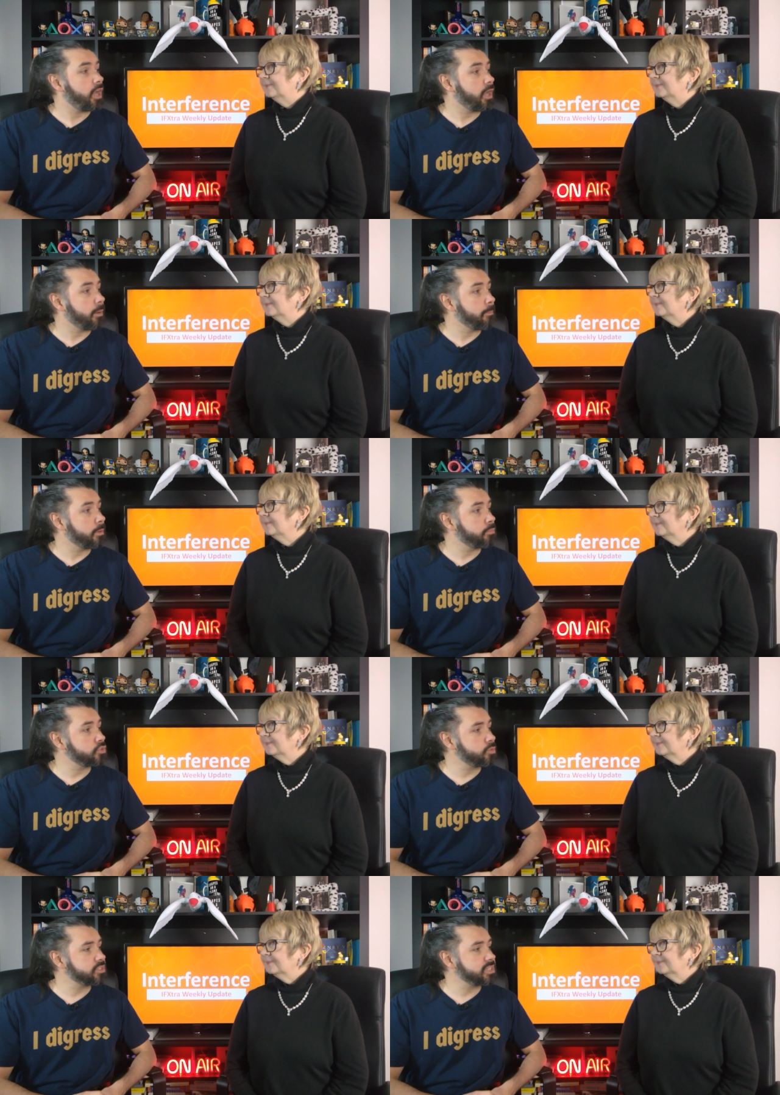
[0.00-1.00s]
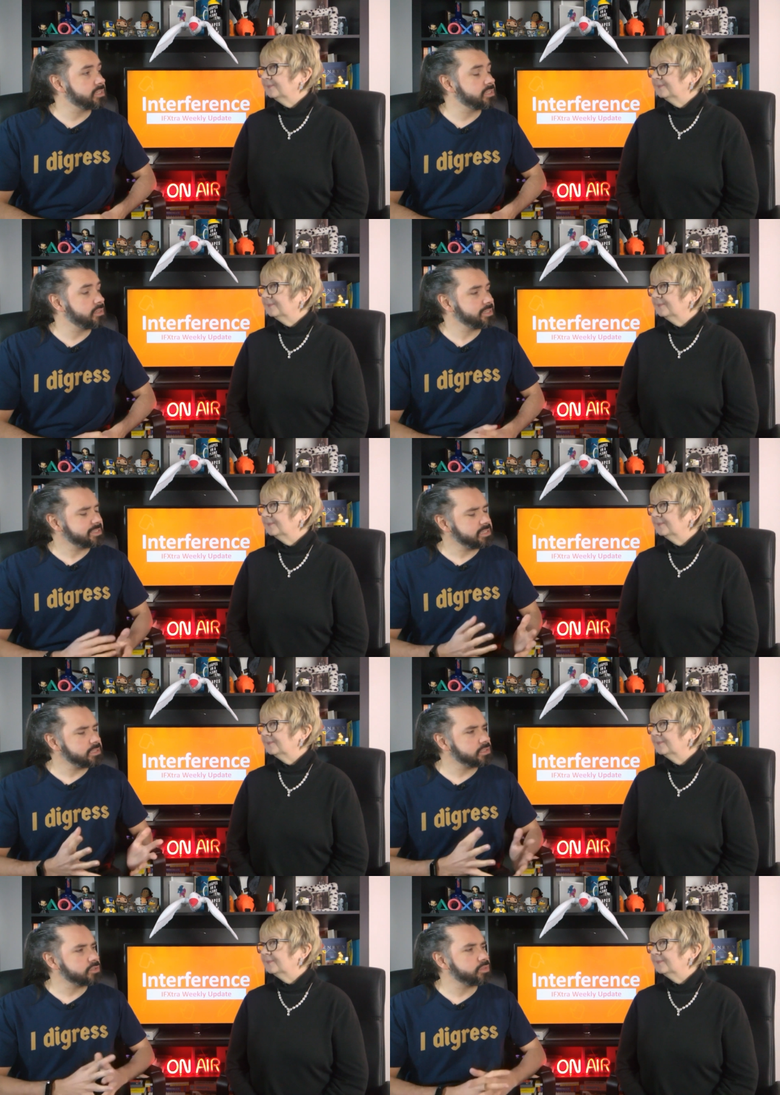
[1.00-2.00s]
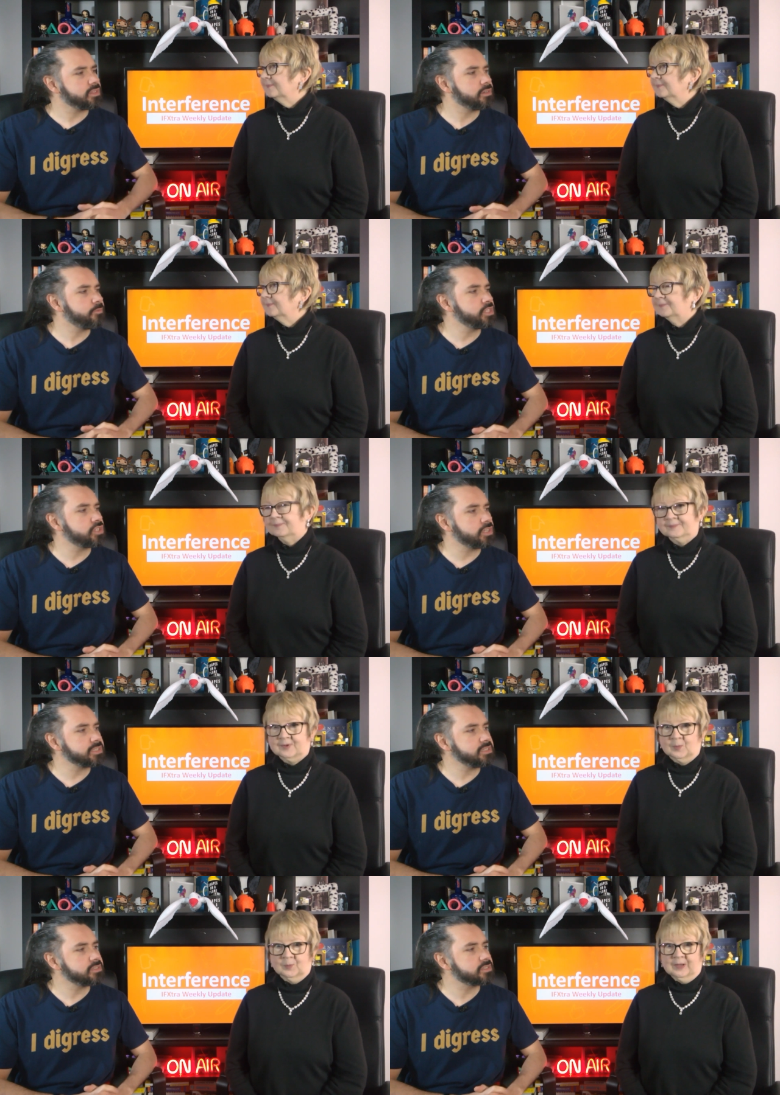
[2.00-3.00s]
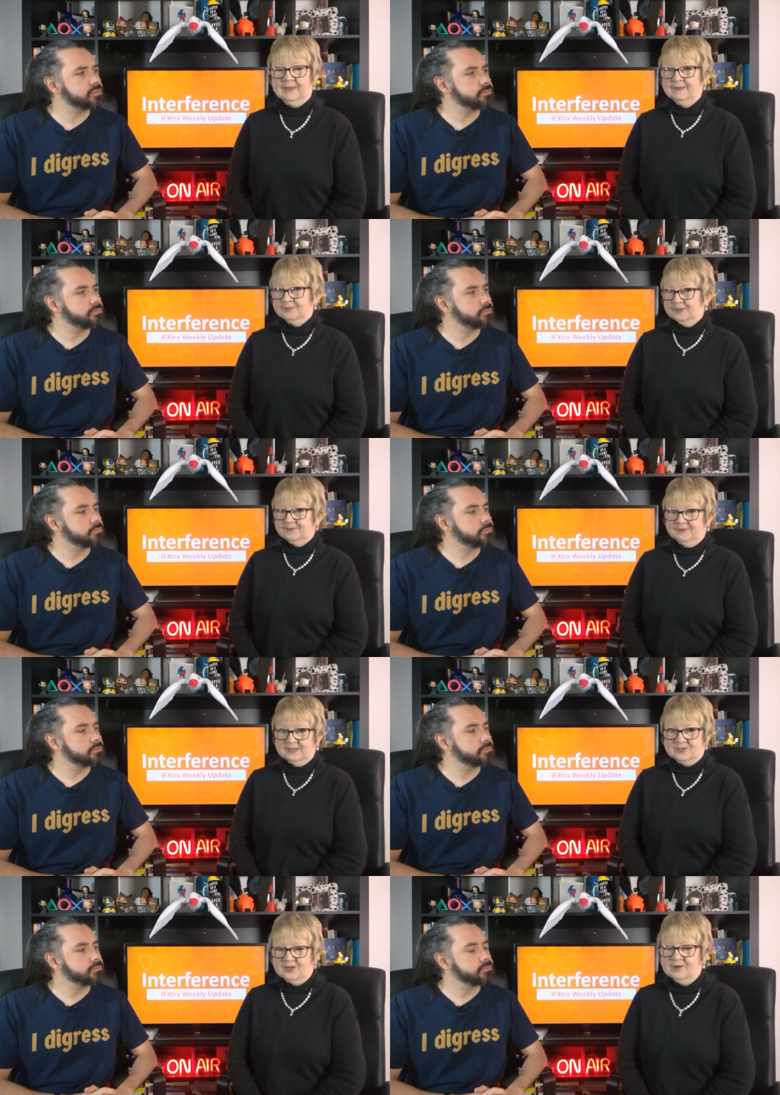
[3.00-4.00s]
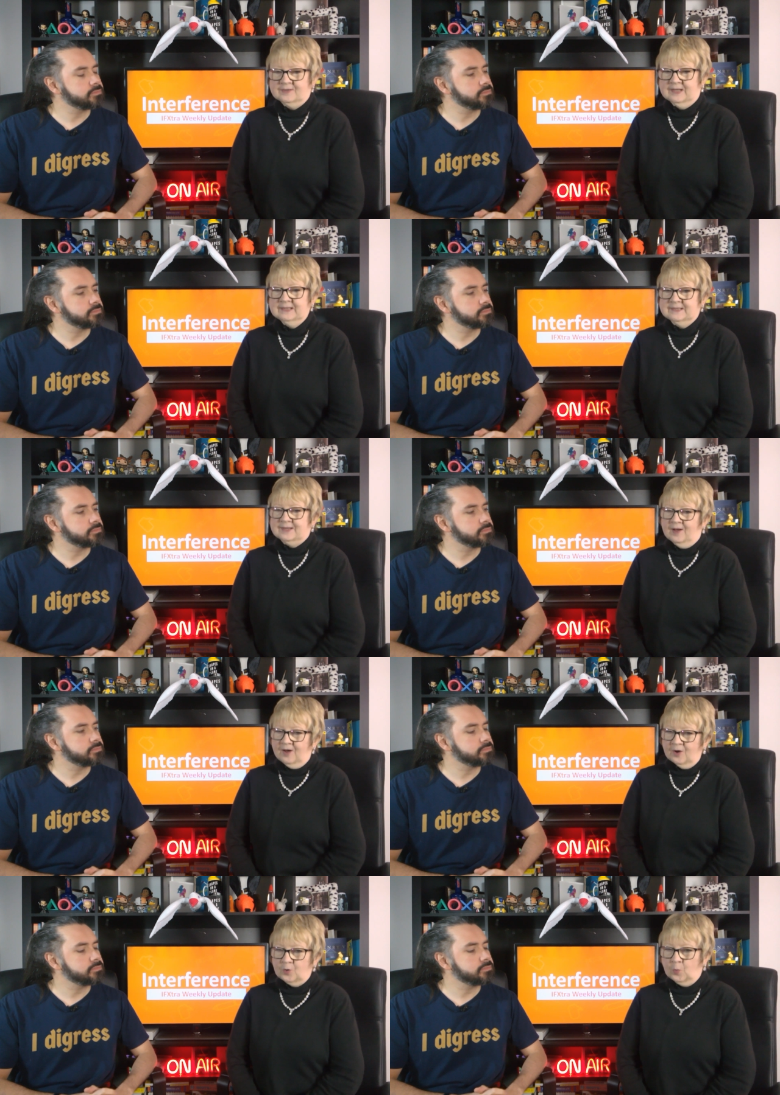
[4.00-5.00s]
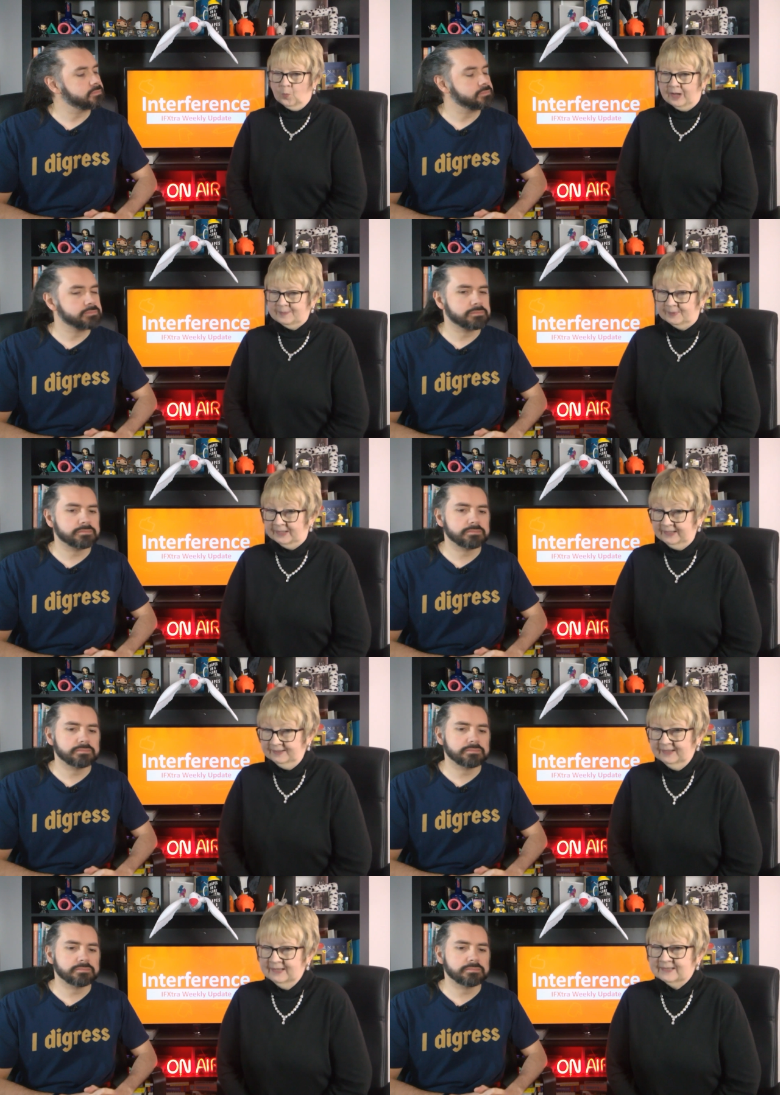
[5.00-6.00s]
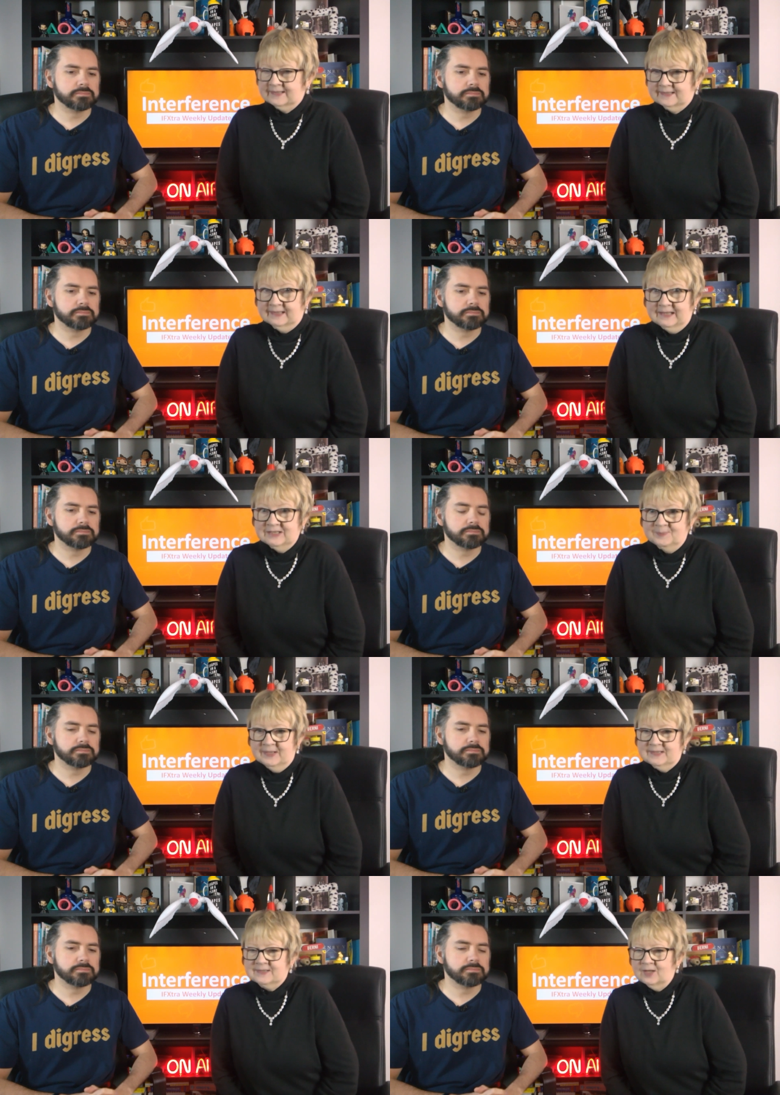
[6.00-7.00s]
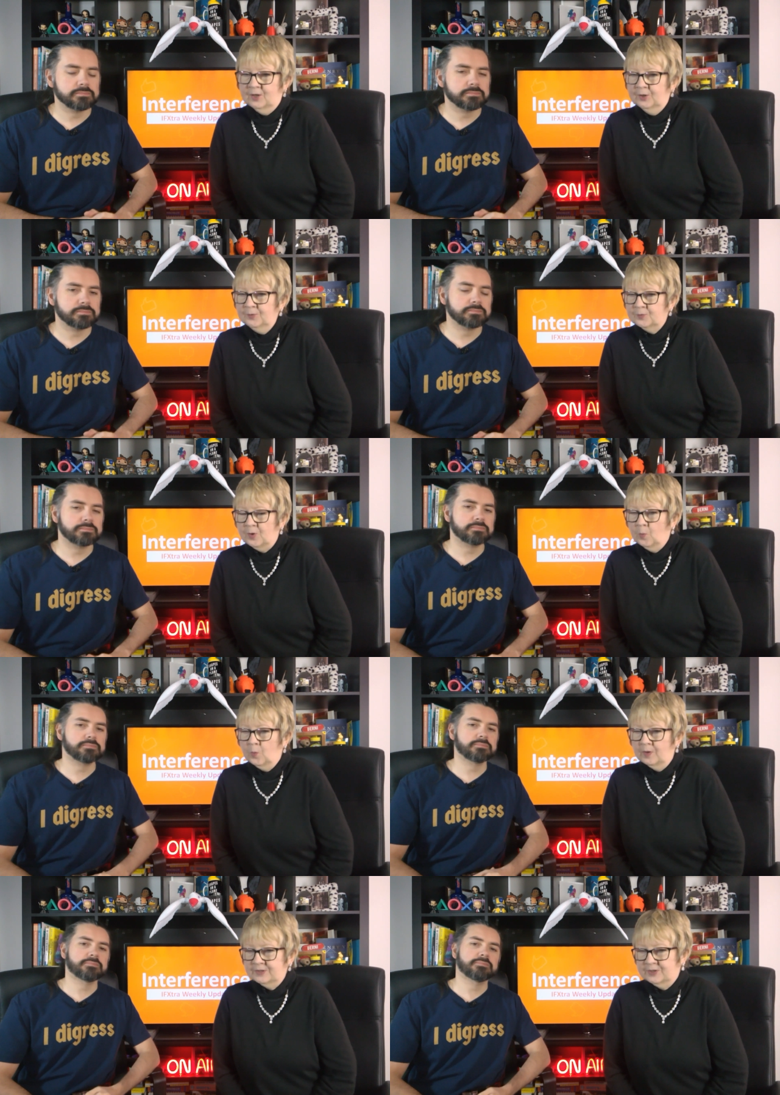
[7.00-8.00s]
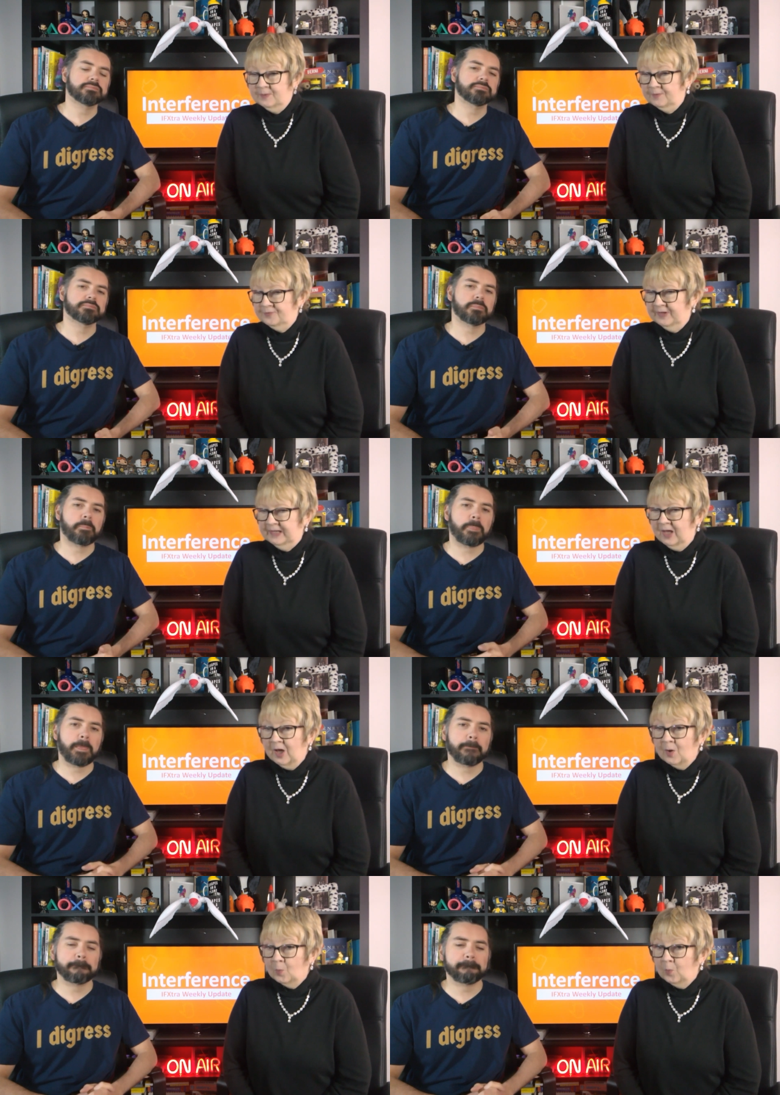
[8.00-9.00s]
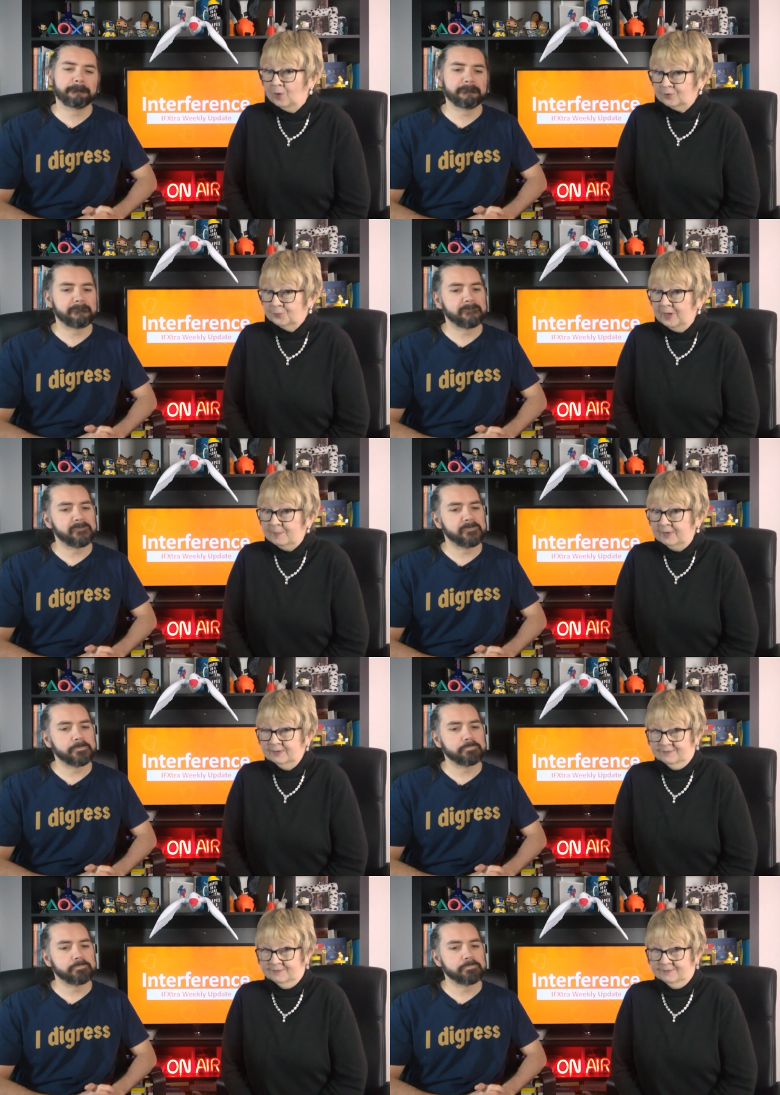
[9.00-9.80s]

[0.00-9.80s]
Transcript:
Speaker 1: Um, but do you want to like tease us with the featured artists? Oh yeah, this week's featured
Speaker 2: artists are Quagbelly, Slate Mist, Luke One Two O oh Three, Walt Whitman, the